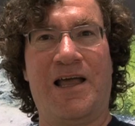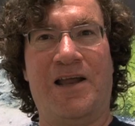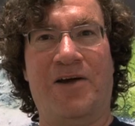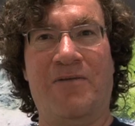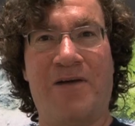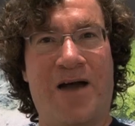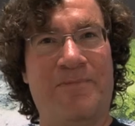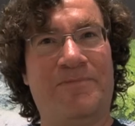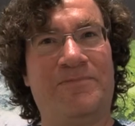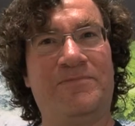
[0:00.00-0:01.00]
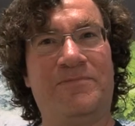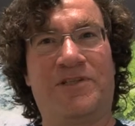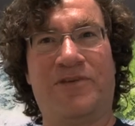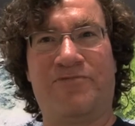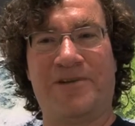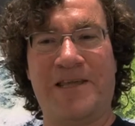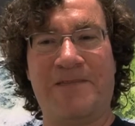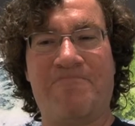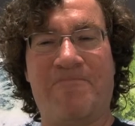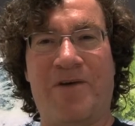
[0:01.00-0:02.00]
Hello, I'm Jeff
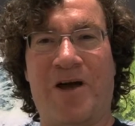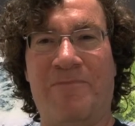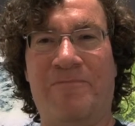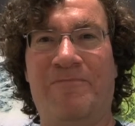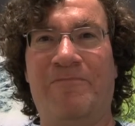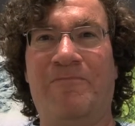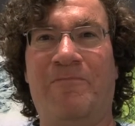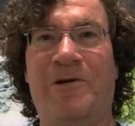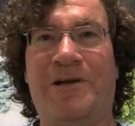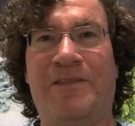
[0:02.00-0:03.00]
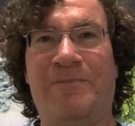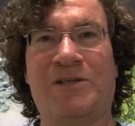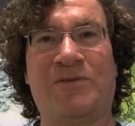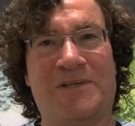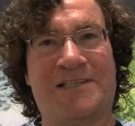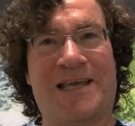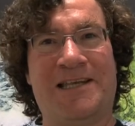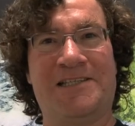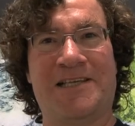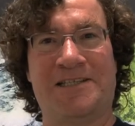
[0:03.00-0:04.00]
Ridley. I work at the Met Office
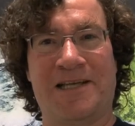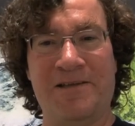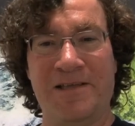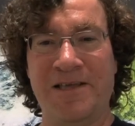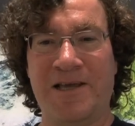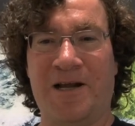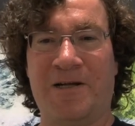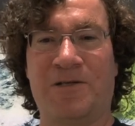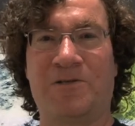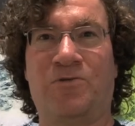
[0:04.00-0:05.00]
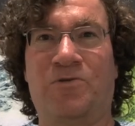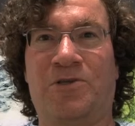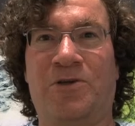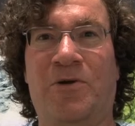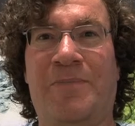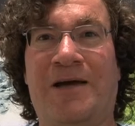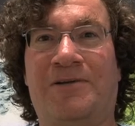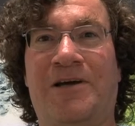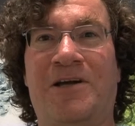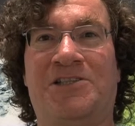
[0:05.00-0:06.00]
Hadley Centre and I'm going to talk to you
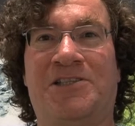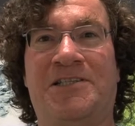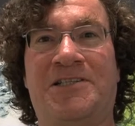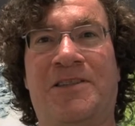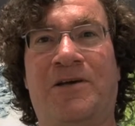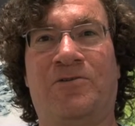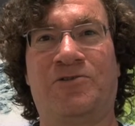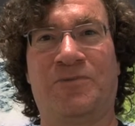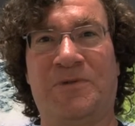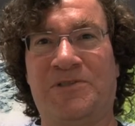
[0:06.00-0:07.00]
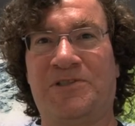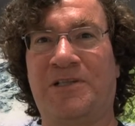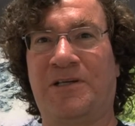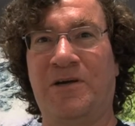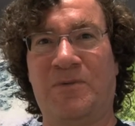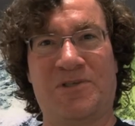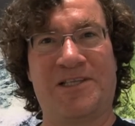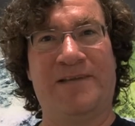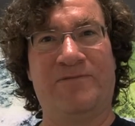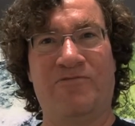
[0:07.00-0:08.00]
about ice sheets and their contribution to global
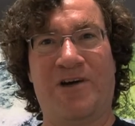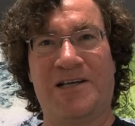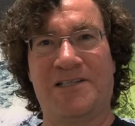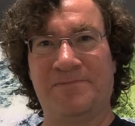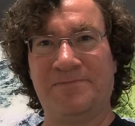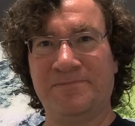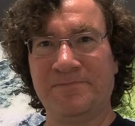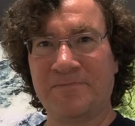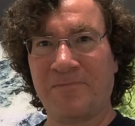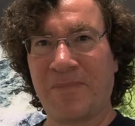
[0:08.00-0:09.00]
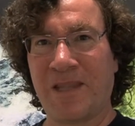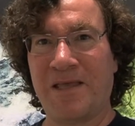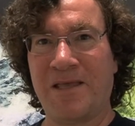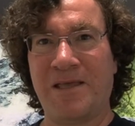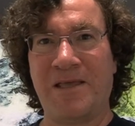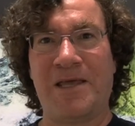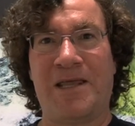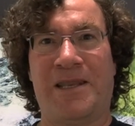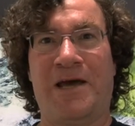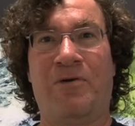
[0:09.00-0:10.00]
sea level rise.
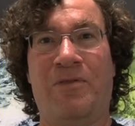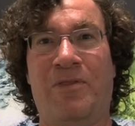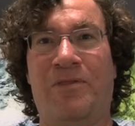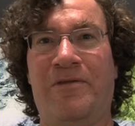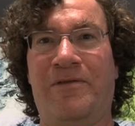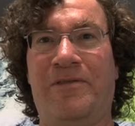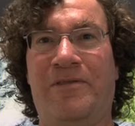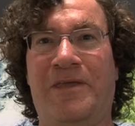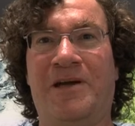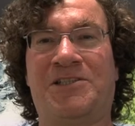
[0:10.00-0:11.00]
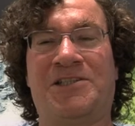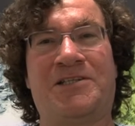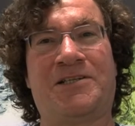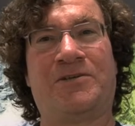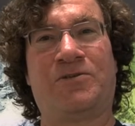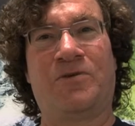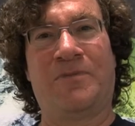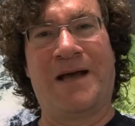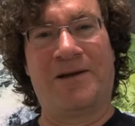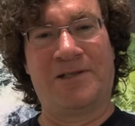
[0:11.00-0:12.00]
Now, the ice sheets I'll talk
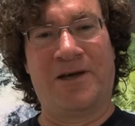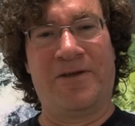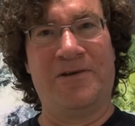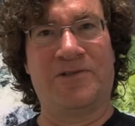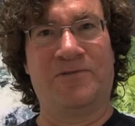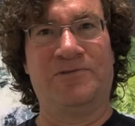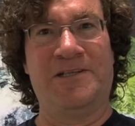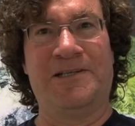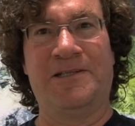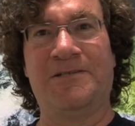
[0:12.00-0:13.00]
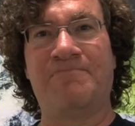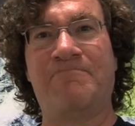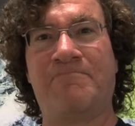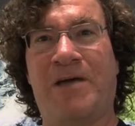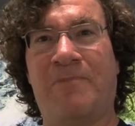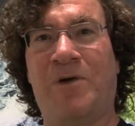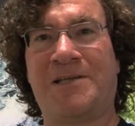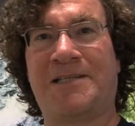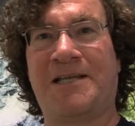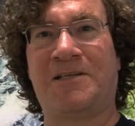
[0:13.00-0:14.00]
about are those of Greenland and
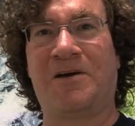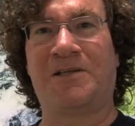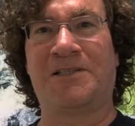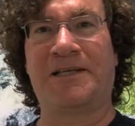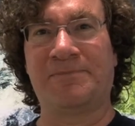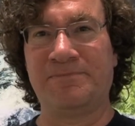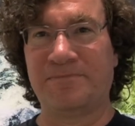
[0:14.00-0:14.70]
West Antarctic.